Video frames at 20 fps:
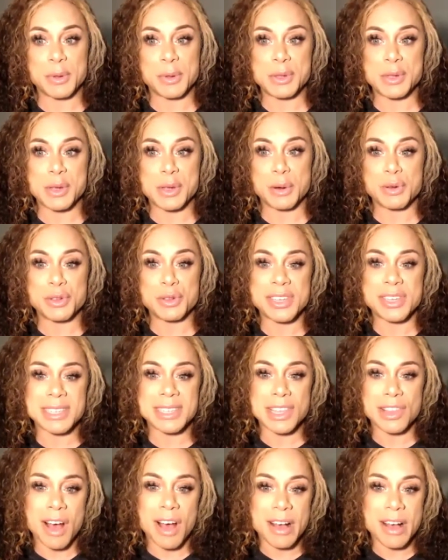So she's
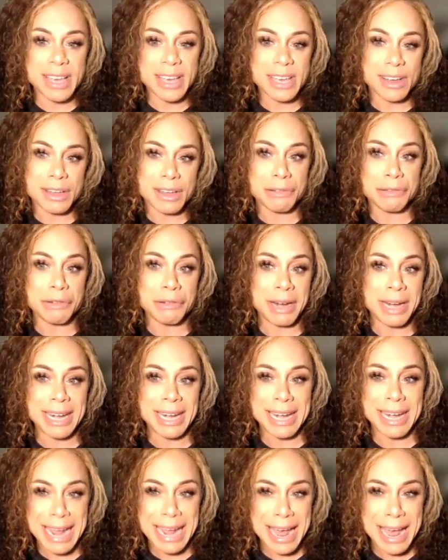logging on right
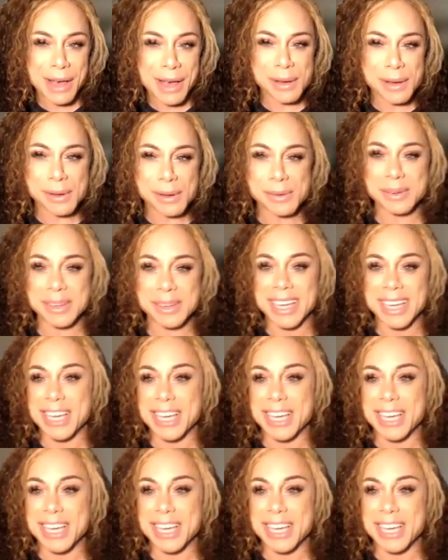now.